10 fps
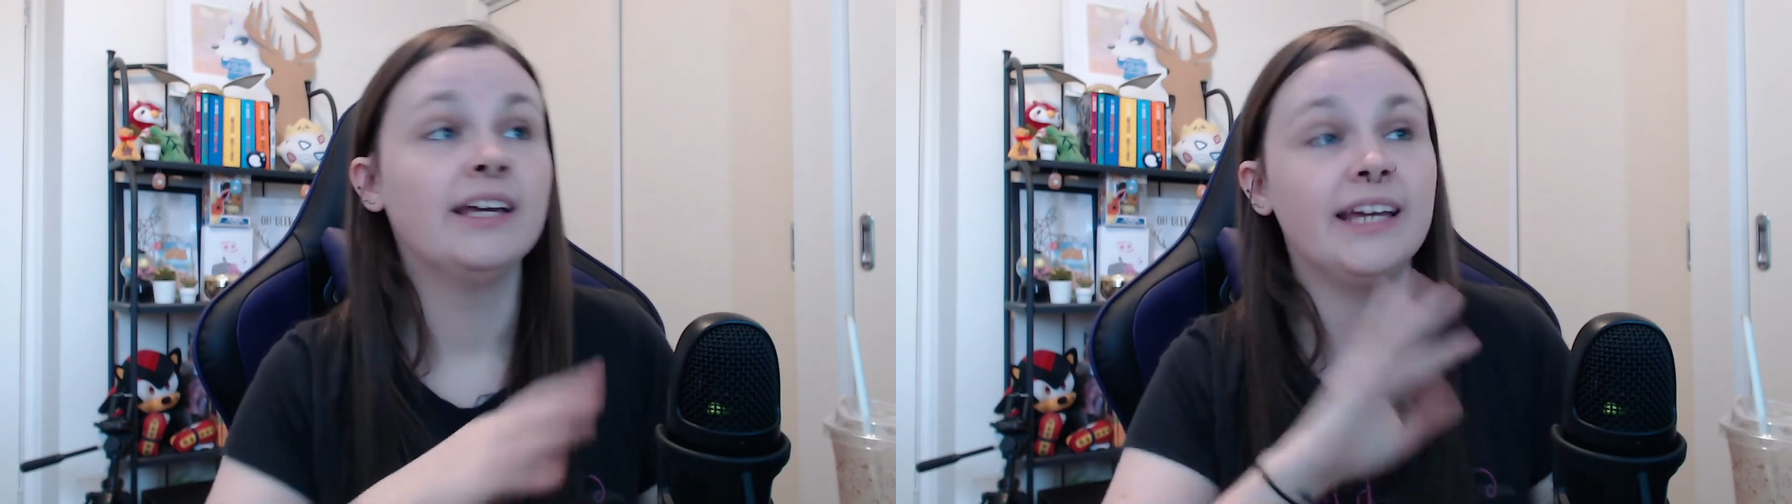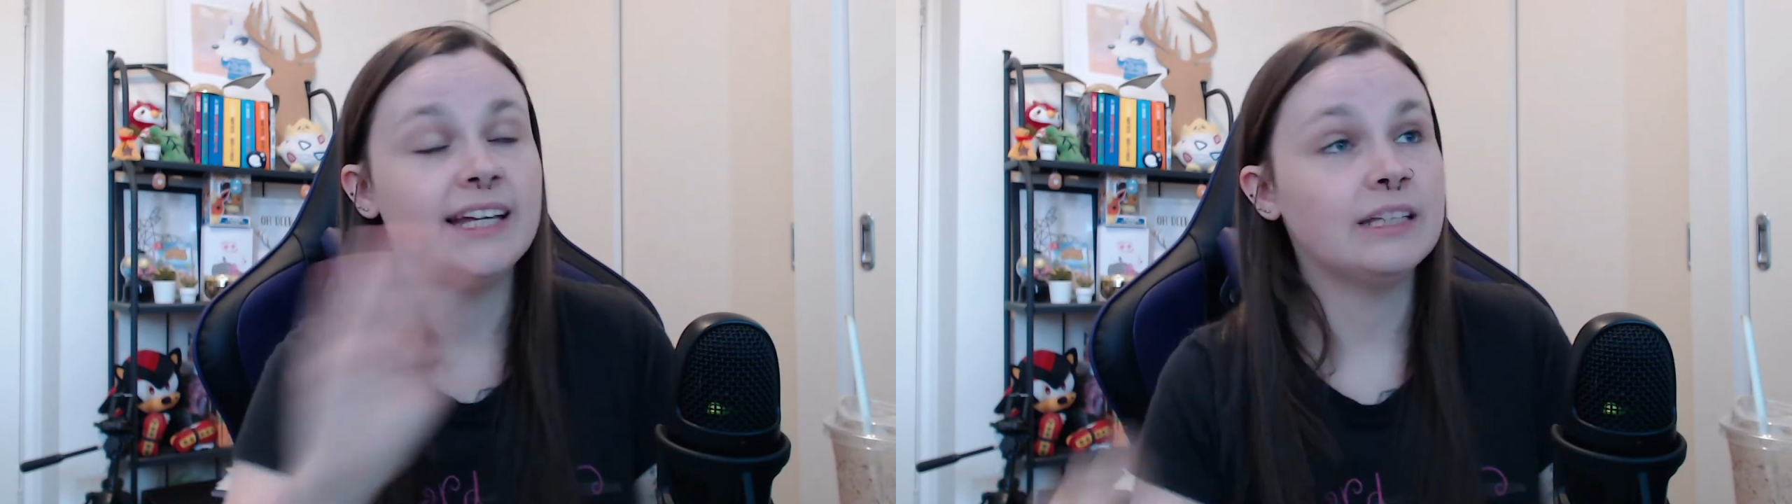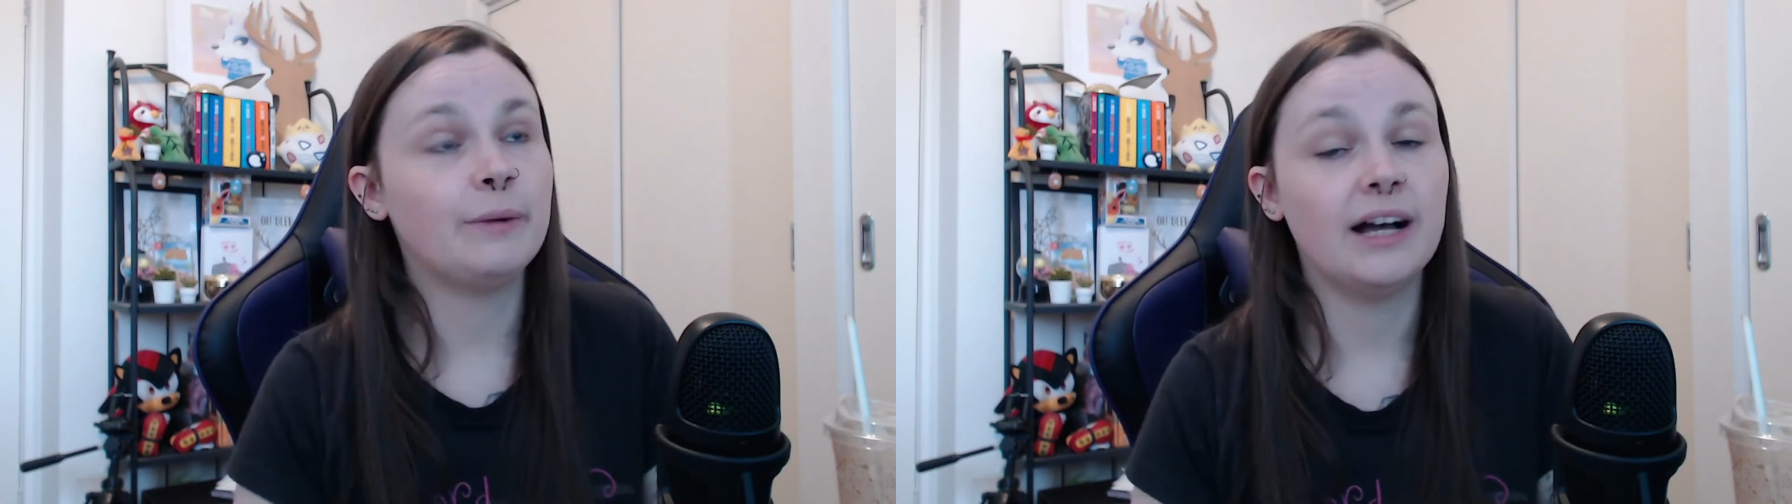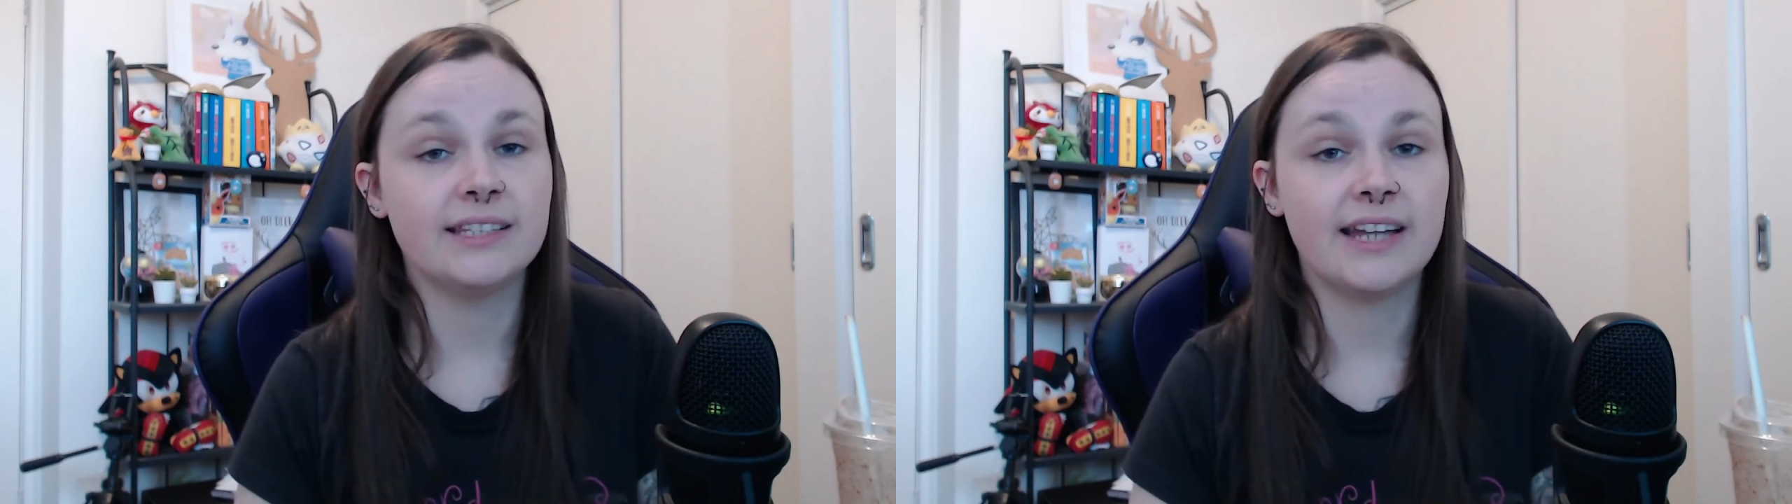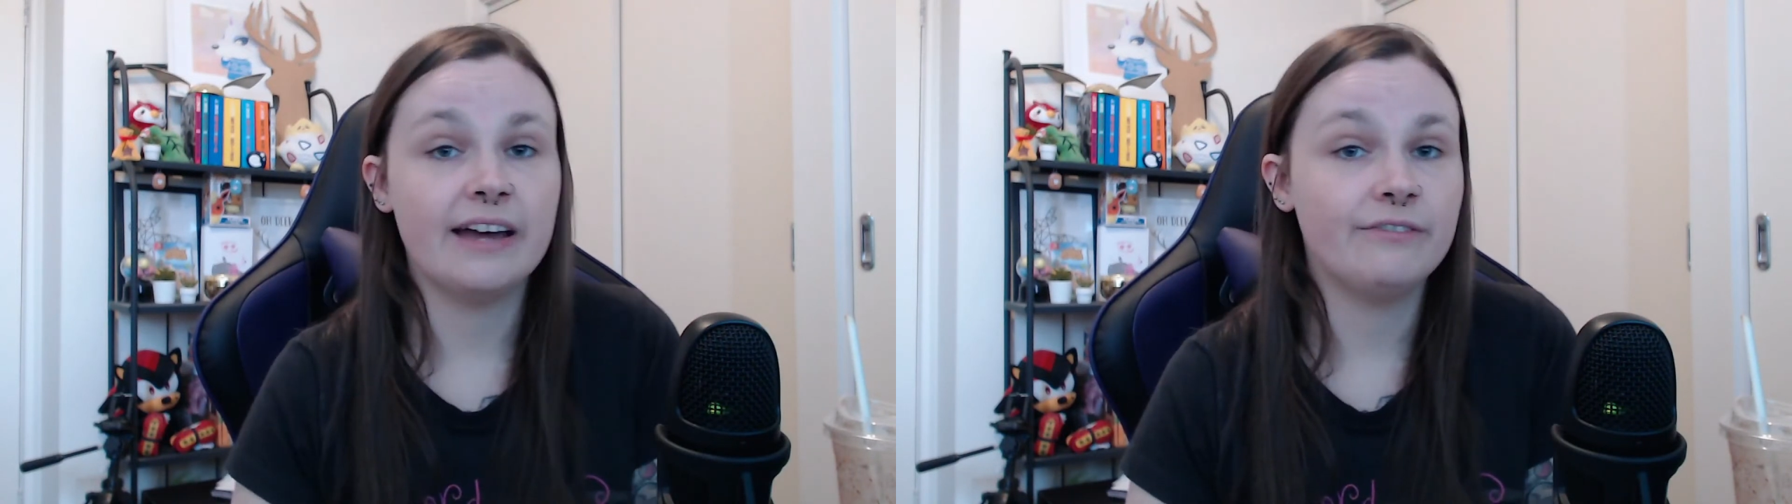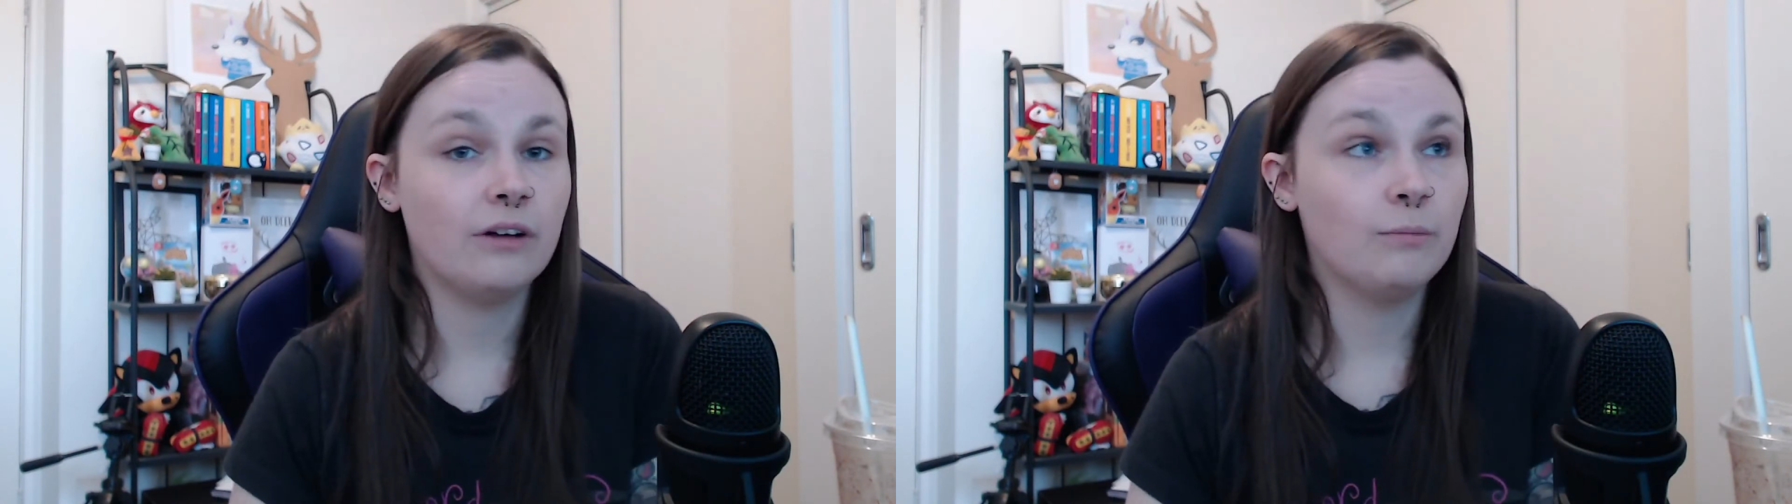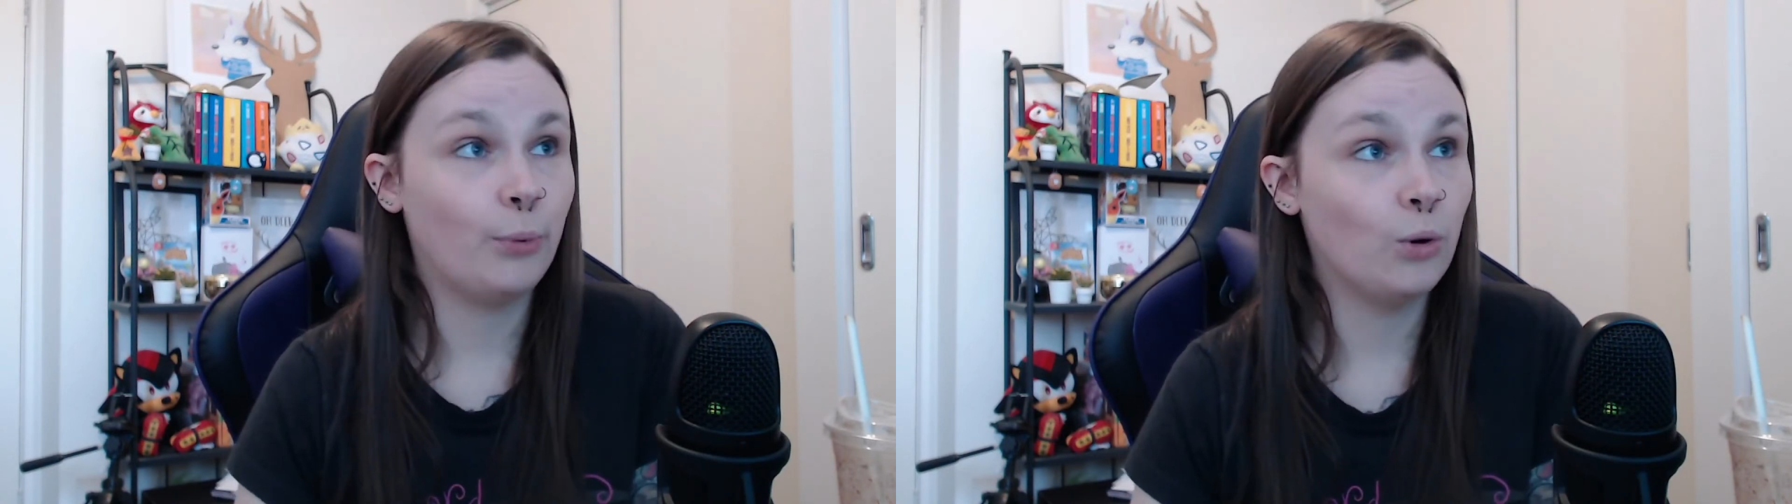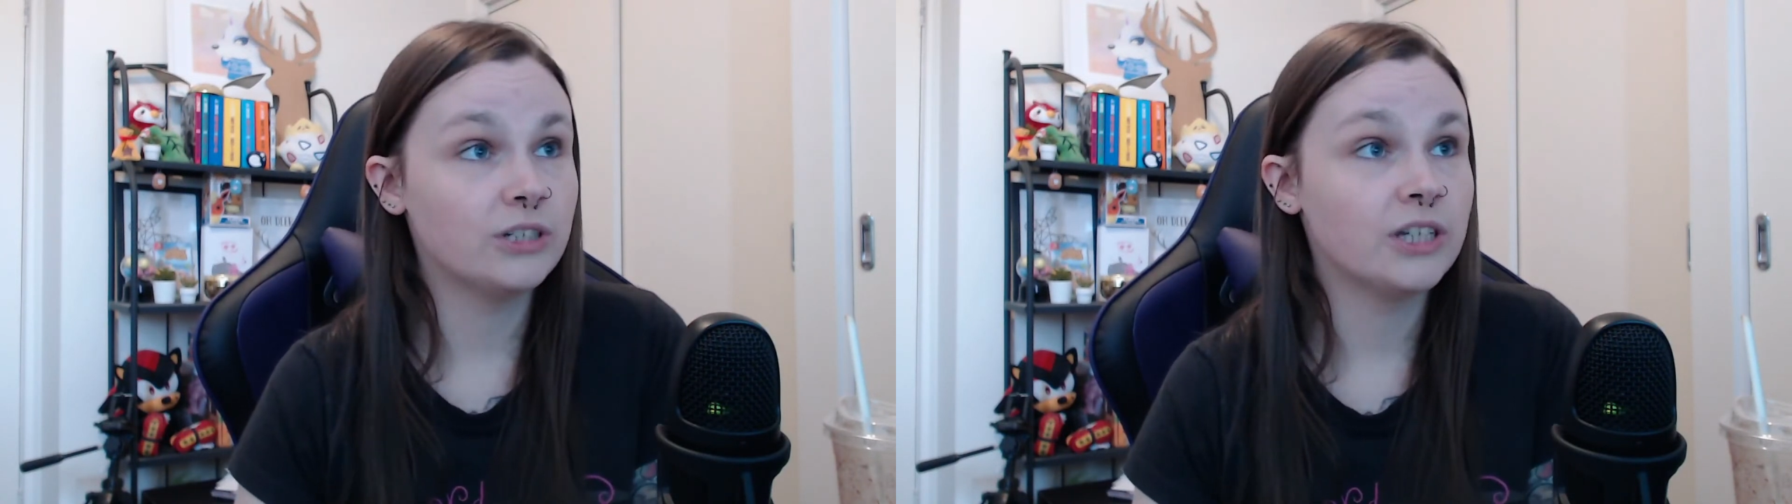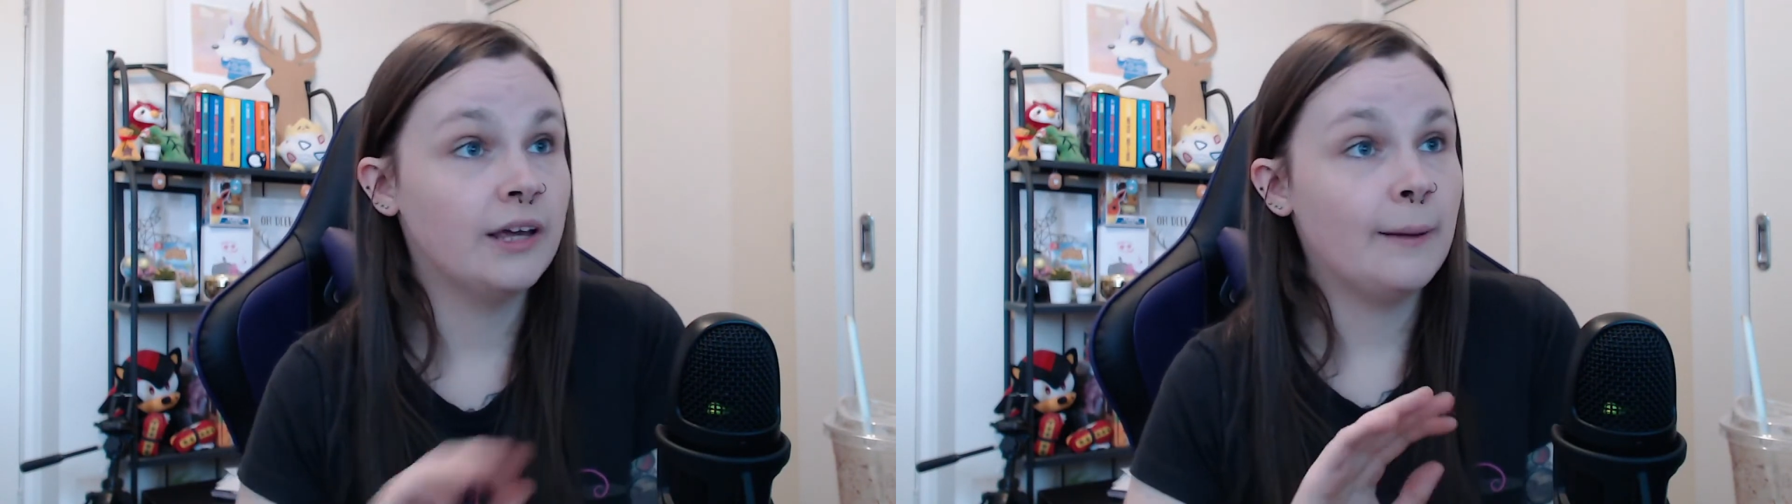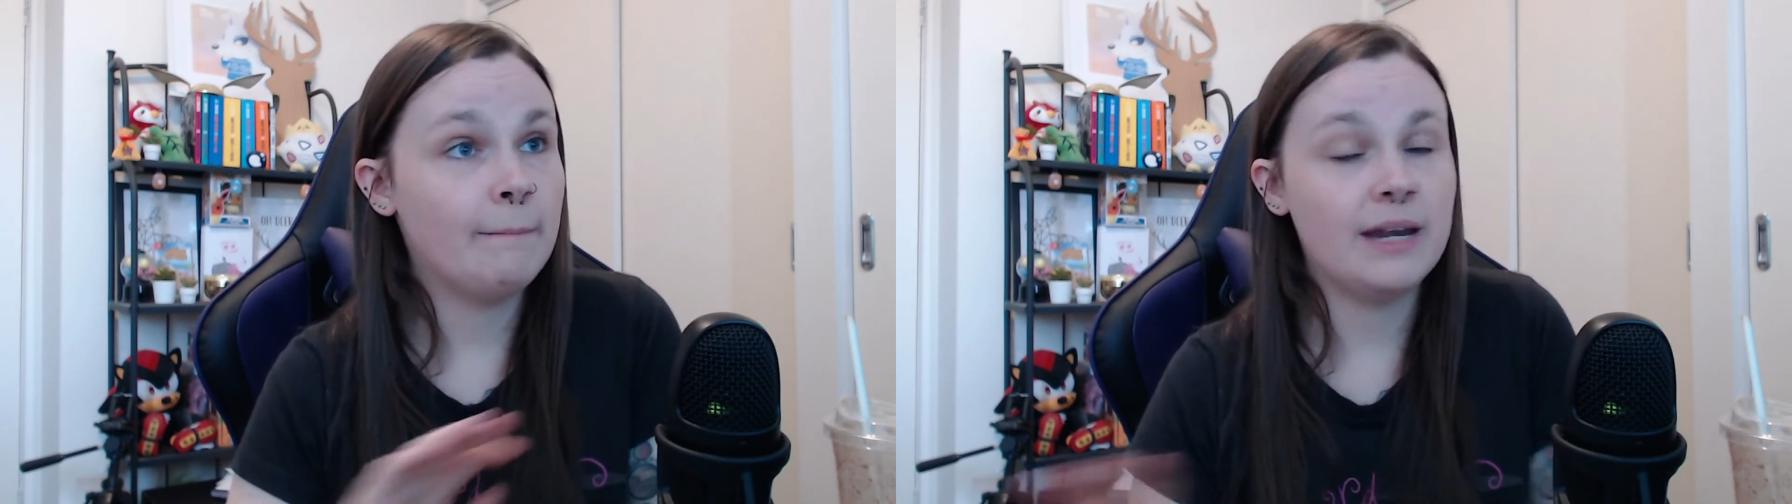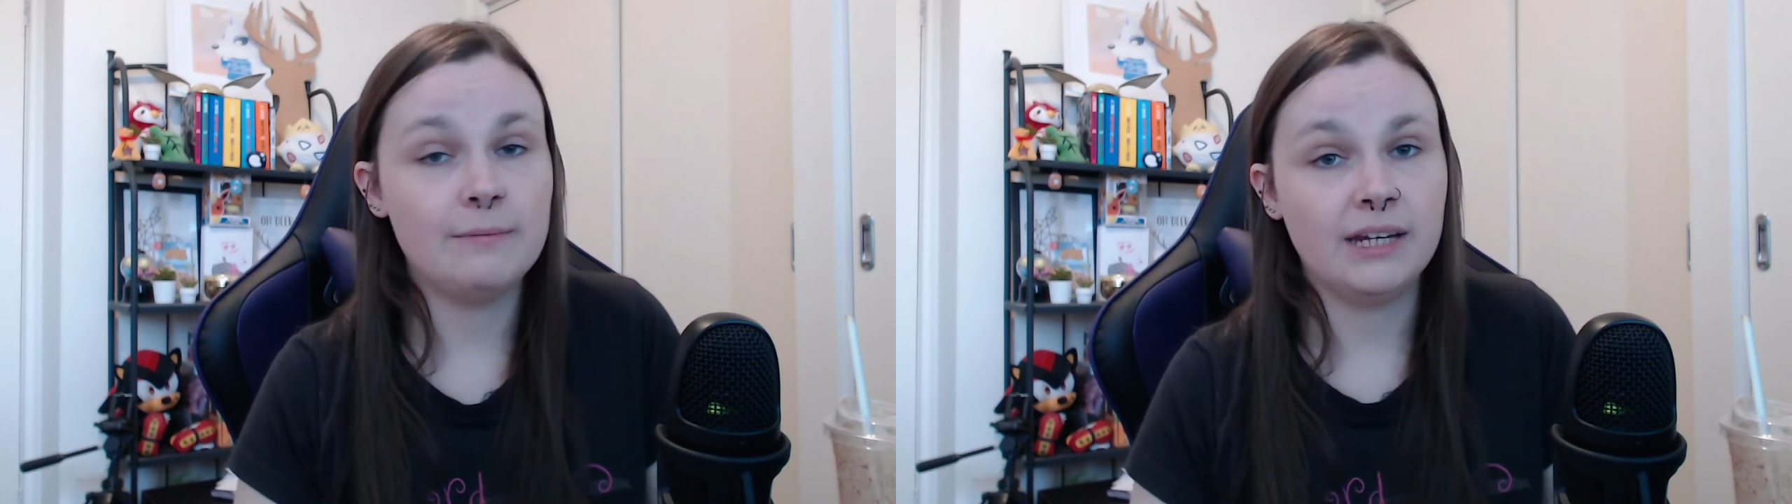In the past, I've bought many,